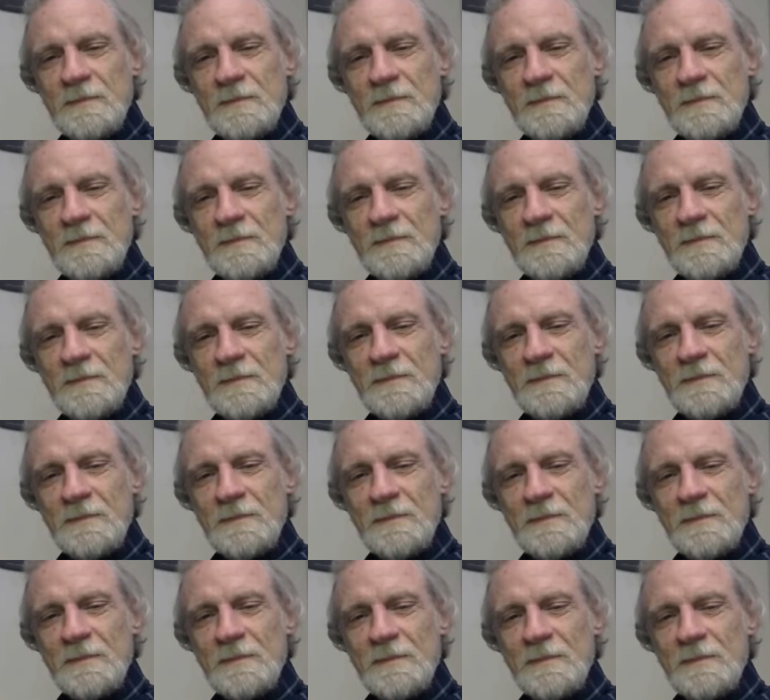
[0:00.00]

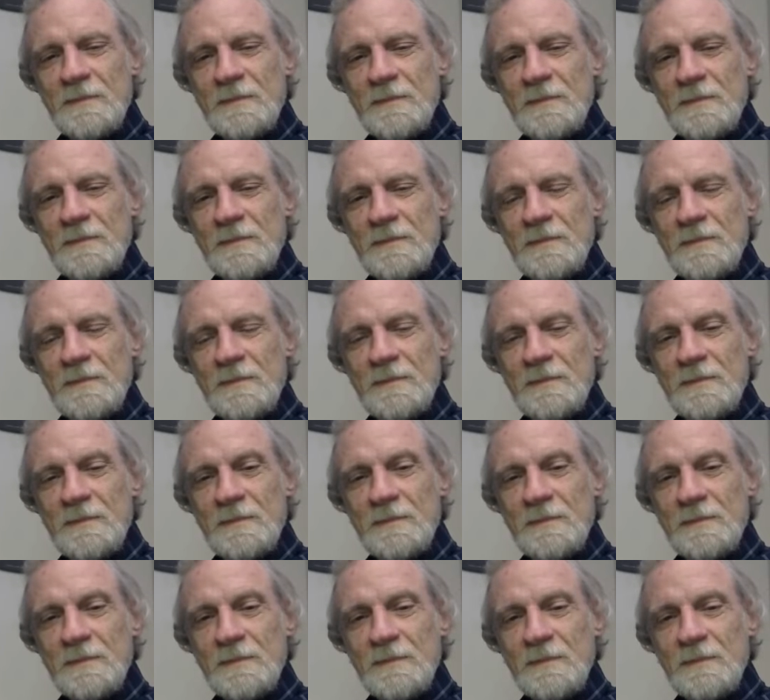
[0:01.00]

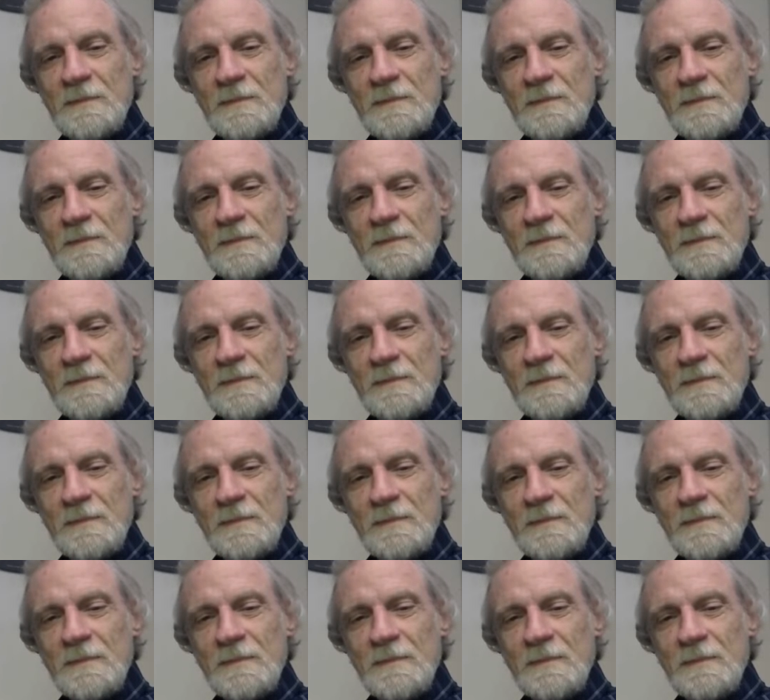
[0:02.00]

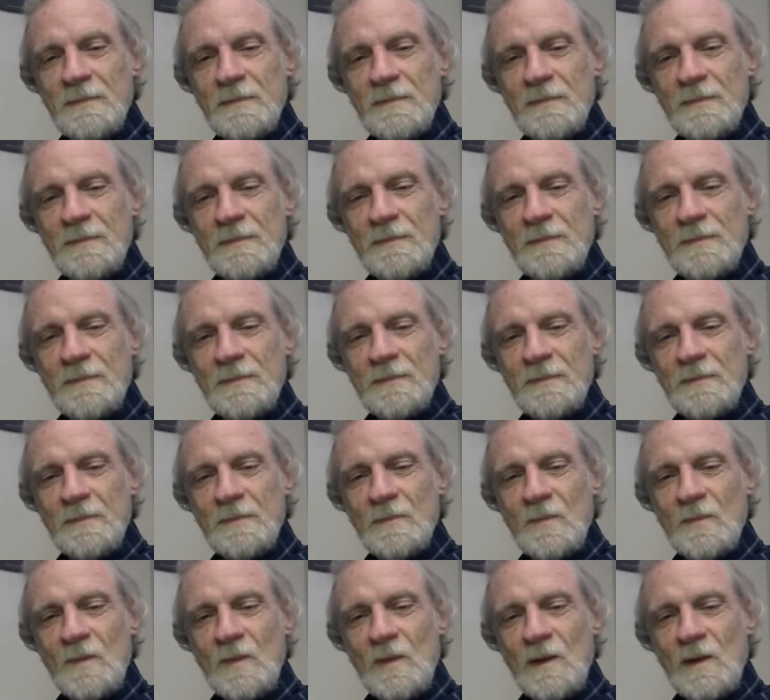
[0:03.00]

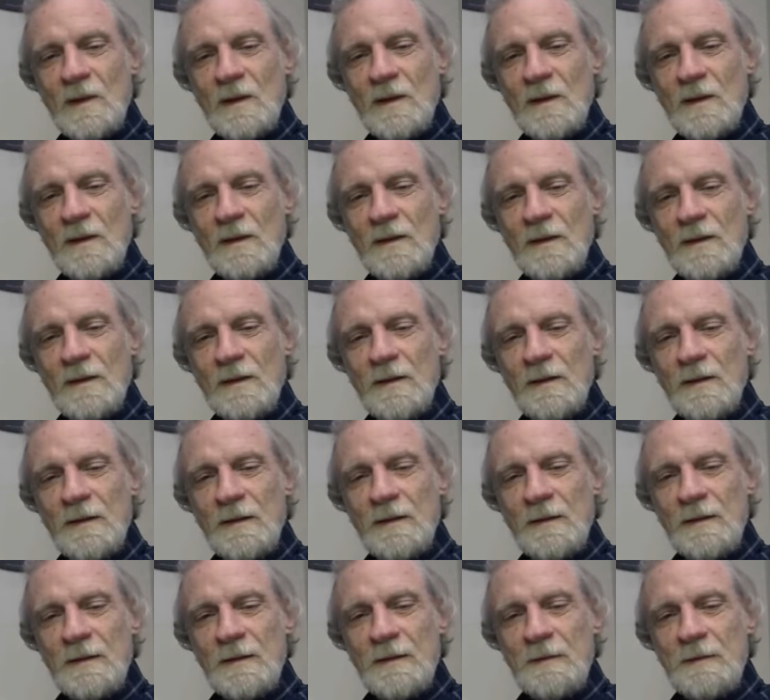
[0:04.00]

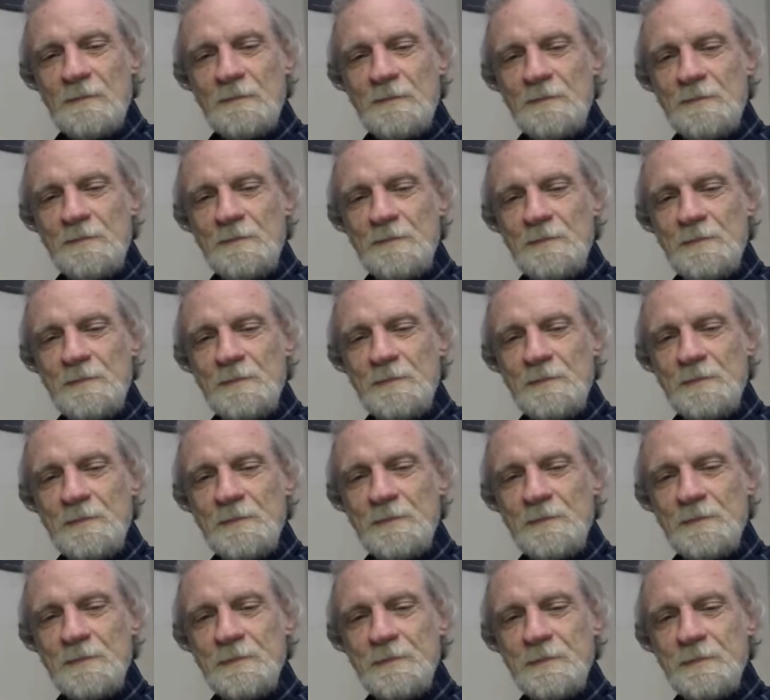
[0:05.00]

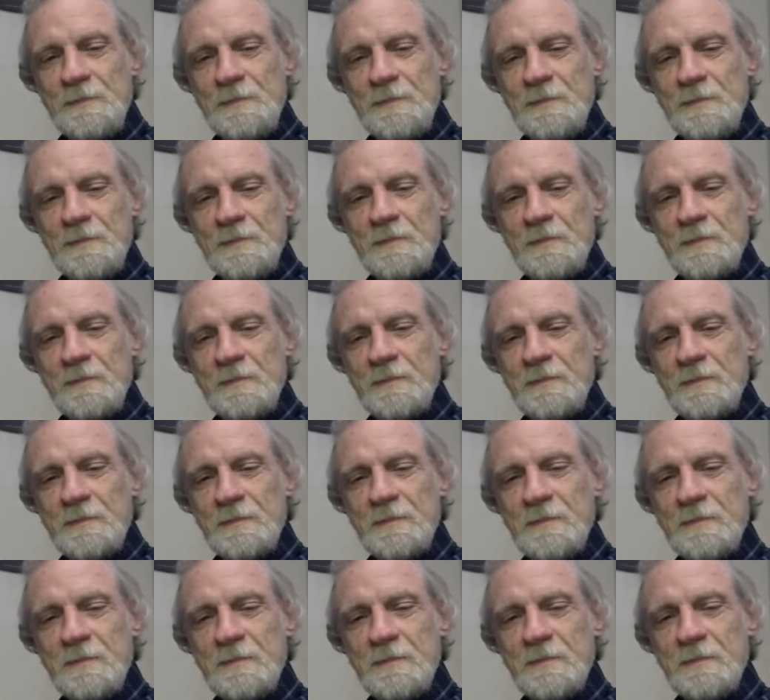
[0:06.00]

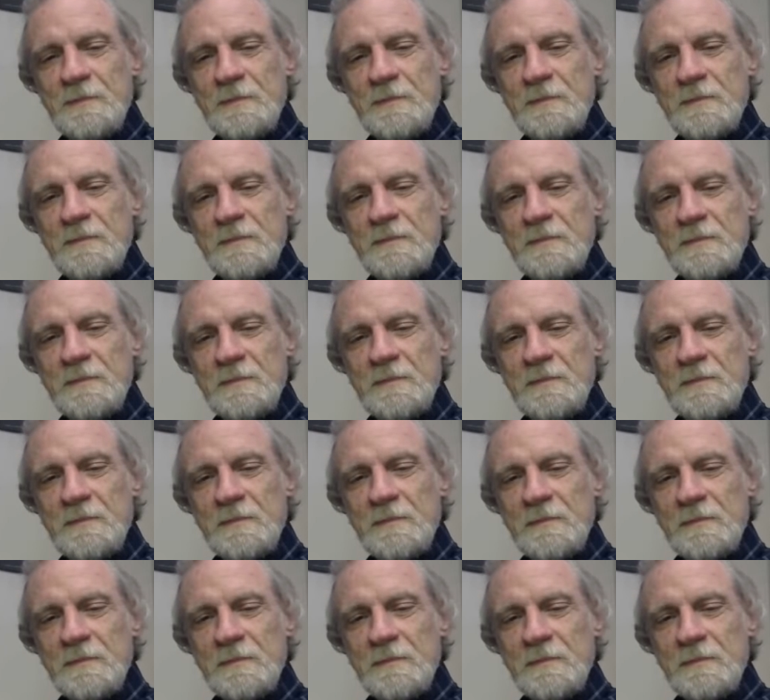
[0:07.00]
The person shown says nothing.